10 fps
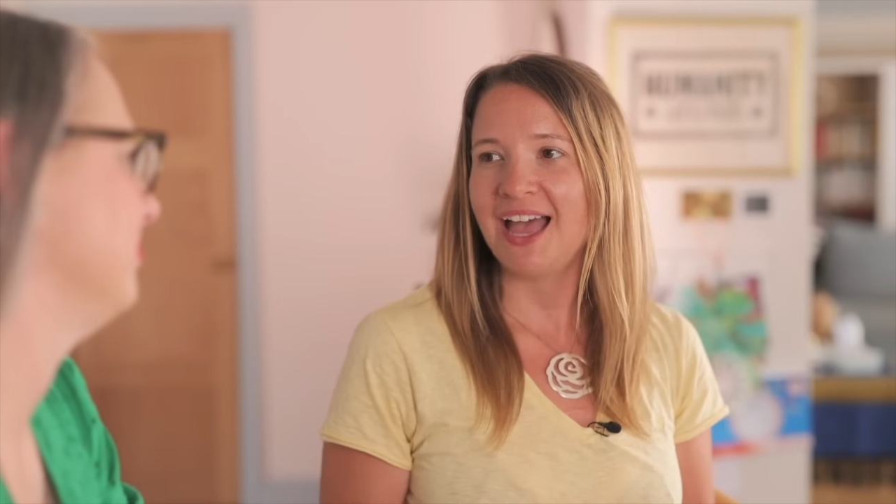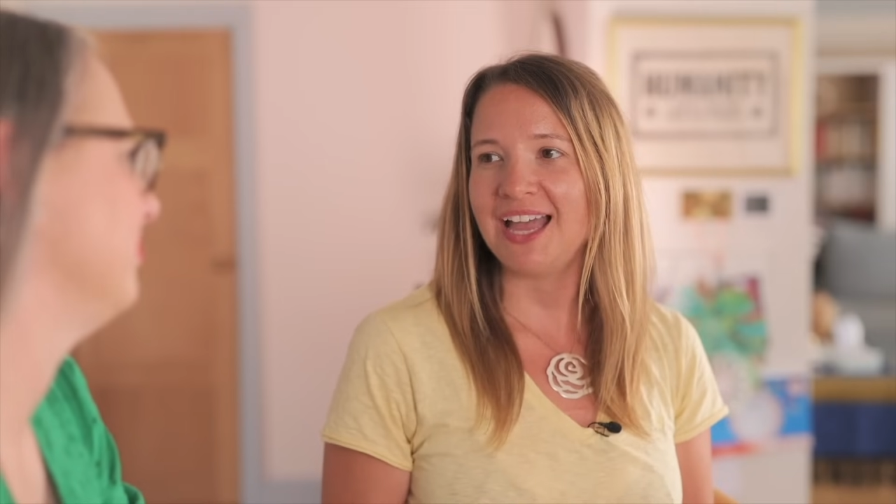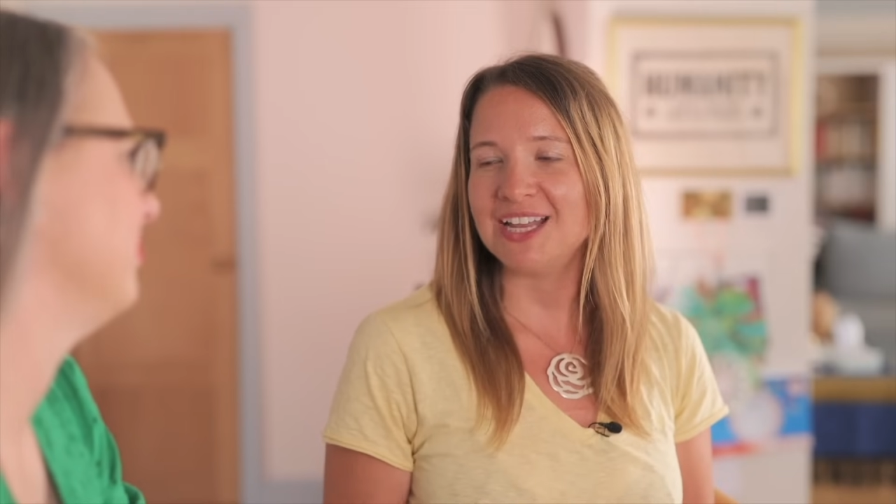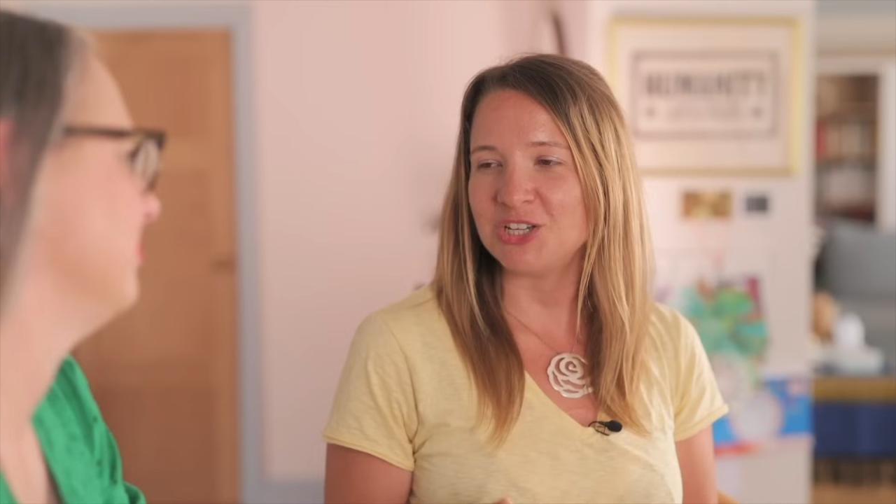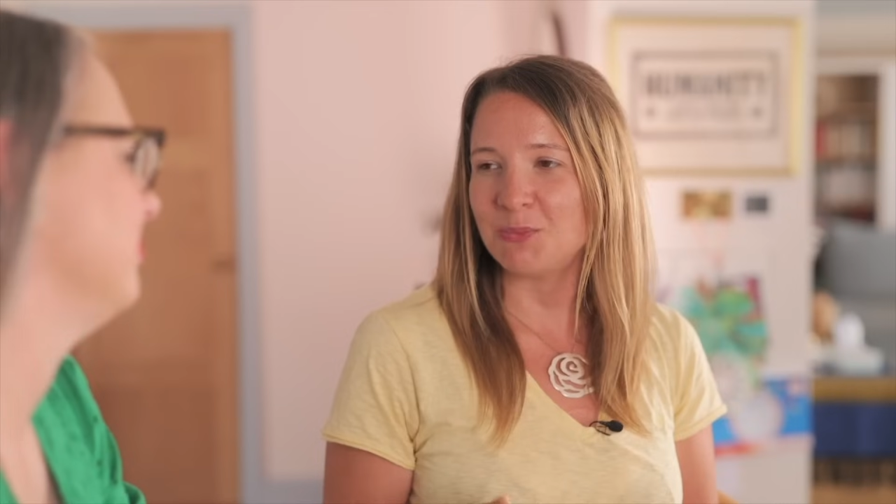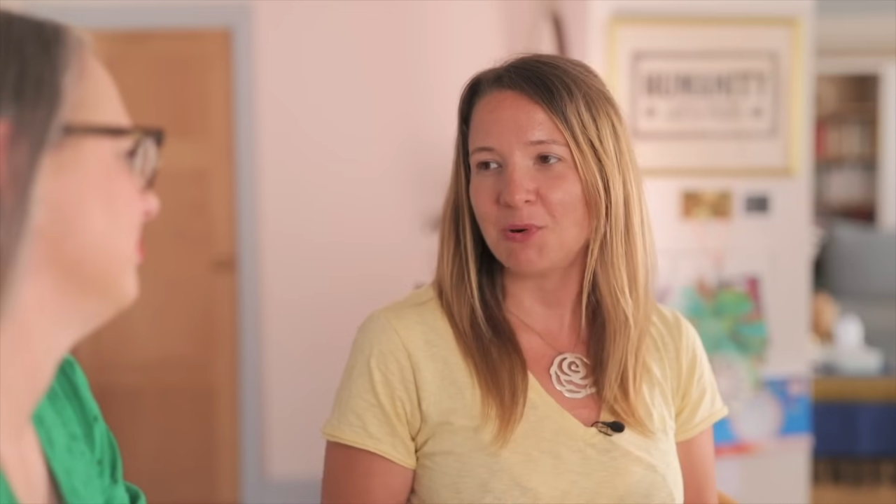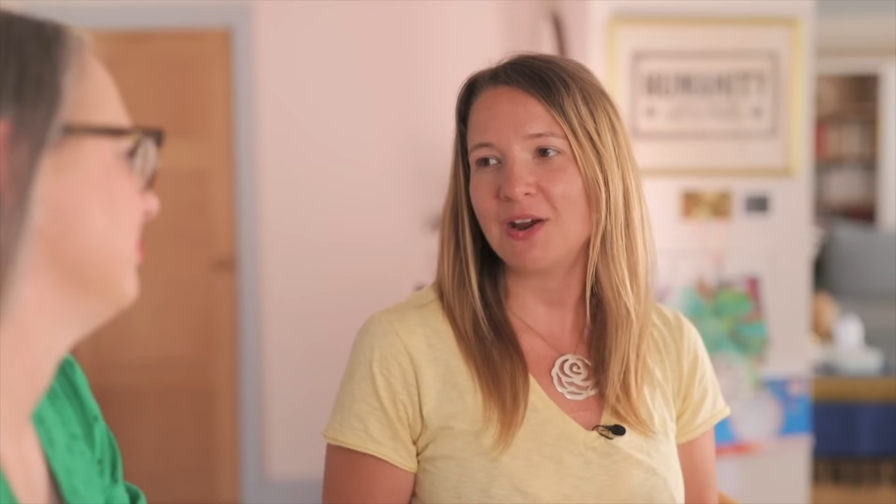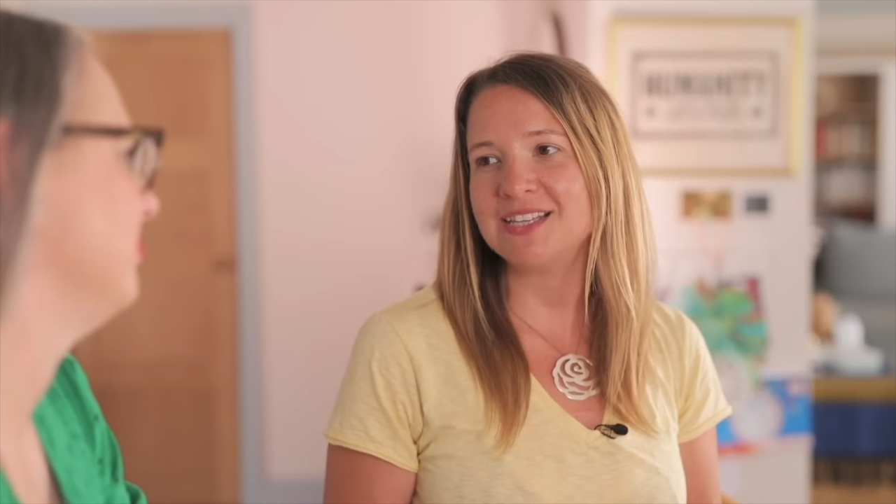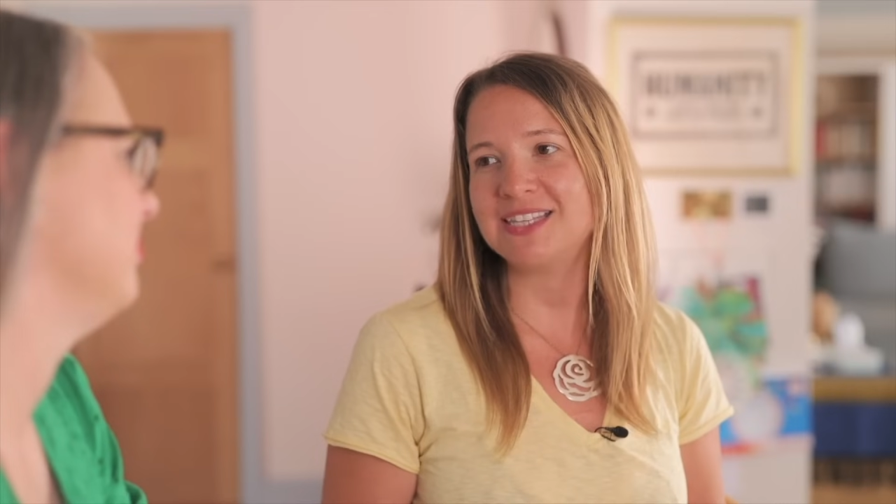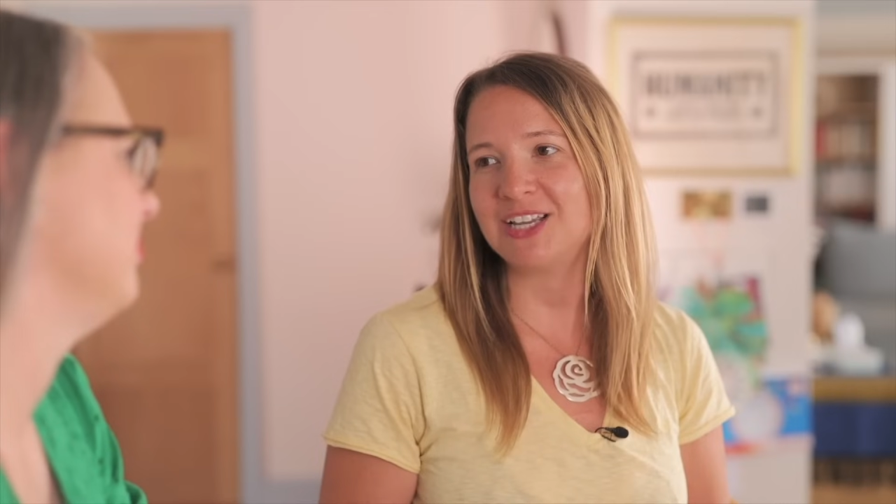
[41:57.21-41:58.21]
and you
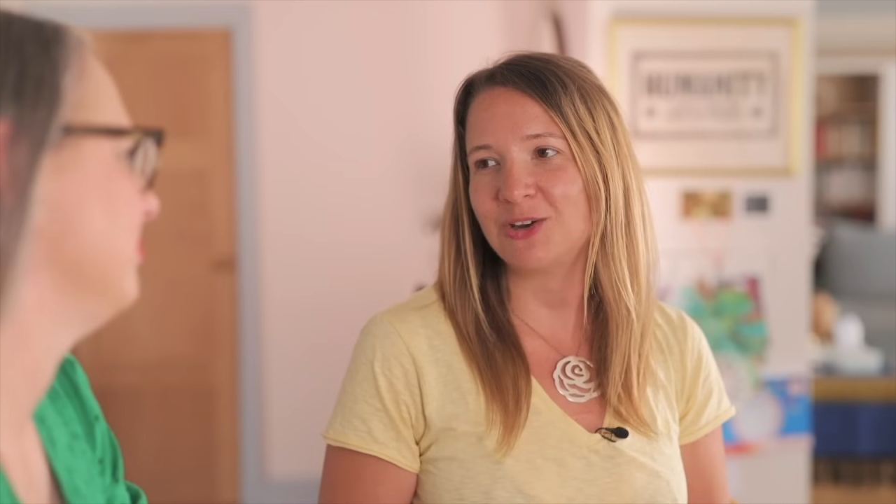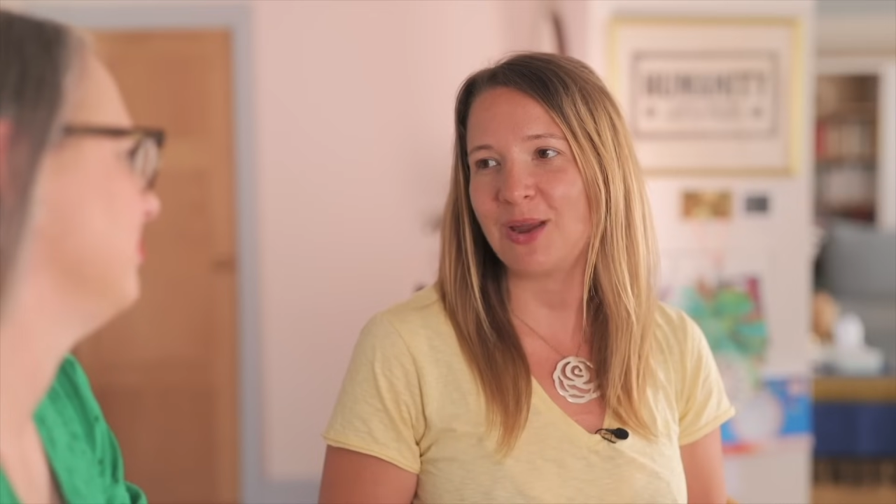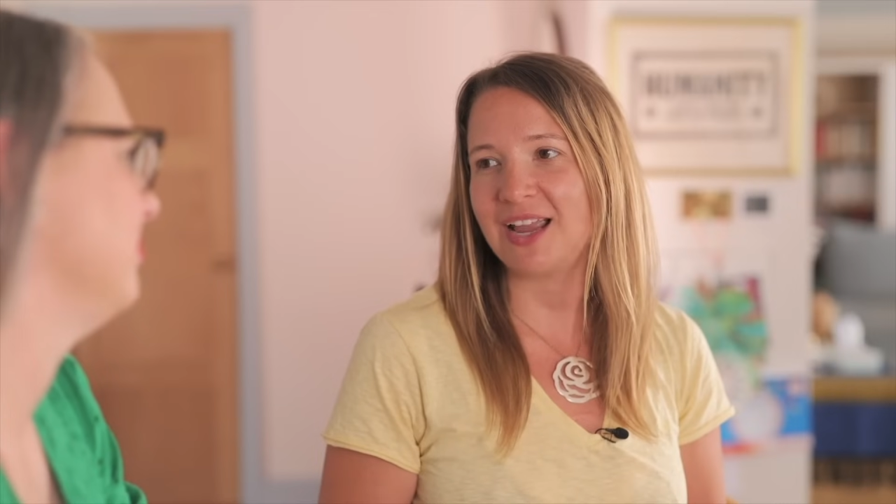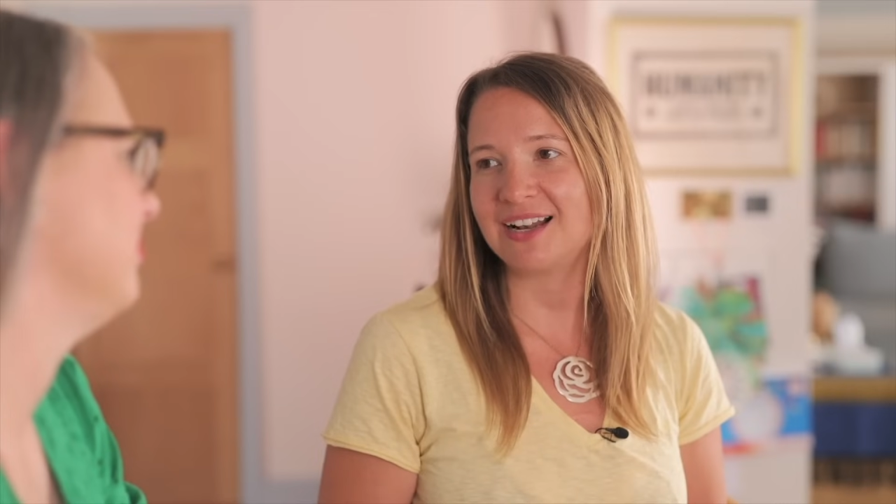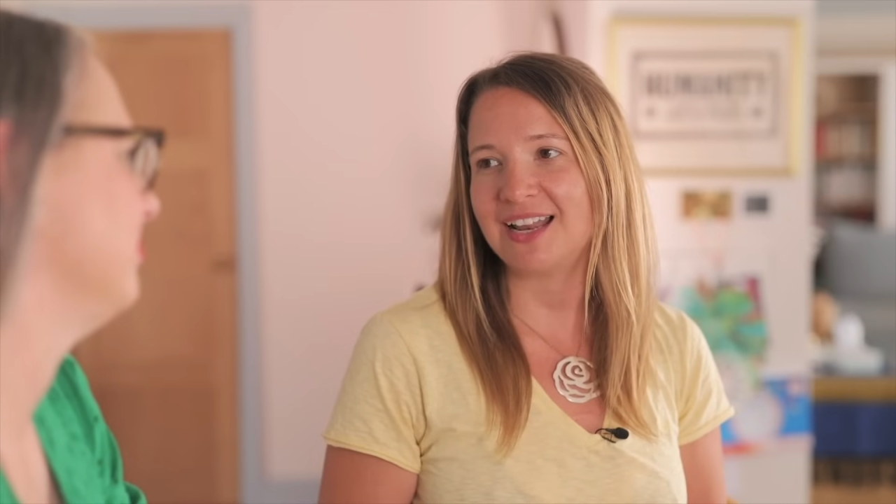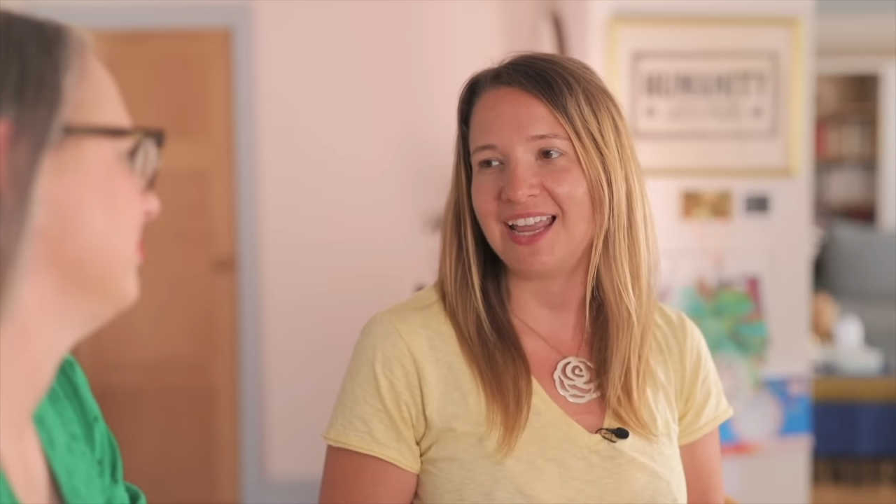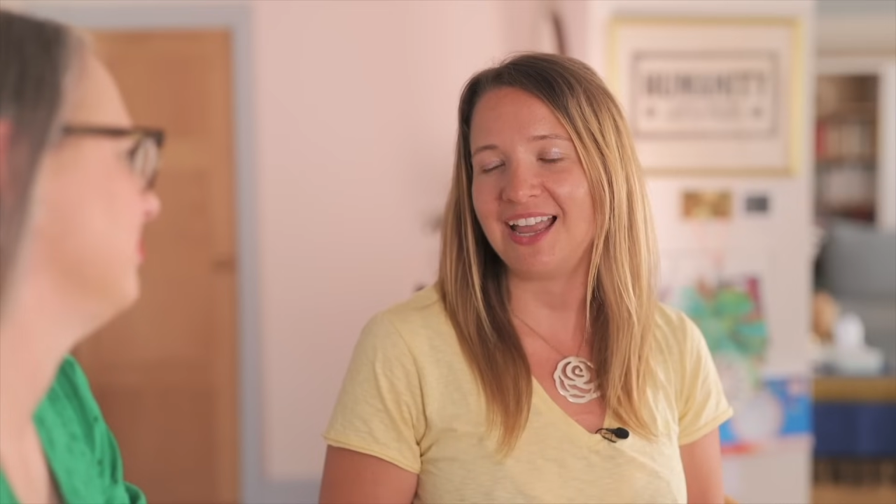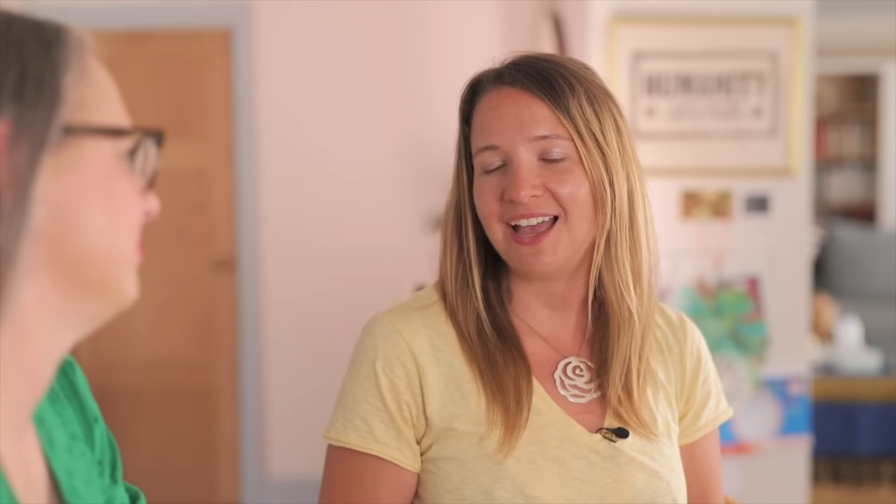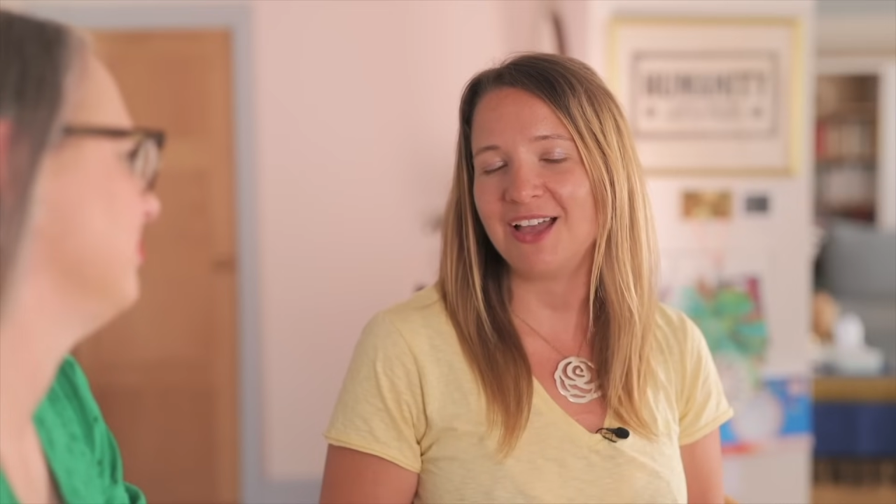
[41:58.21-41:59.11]
price it correctly,